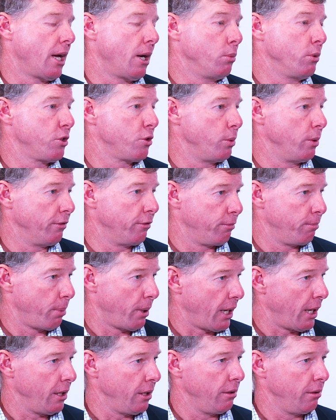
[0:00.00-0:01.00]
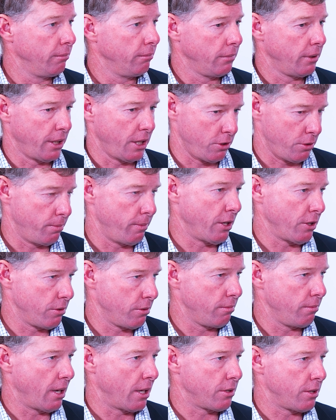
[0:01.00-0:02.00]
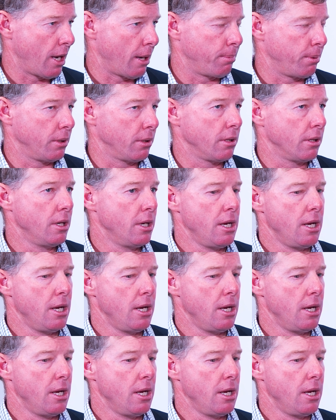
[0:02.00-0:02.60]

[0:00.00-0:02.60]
which we've paid, and that's happened.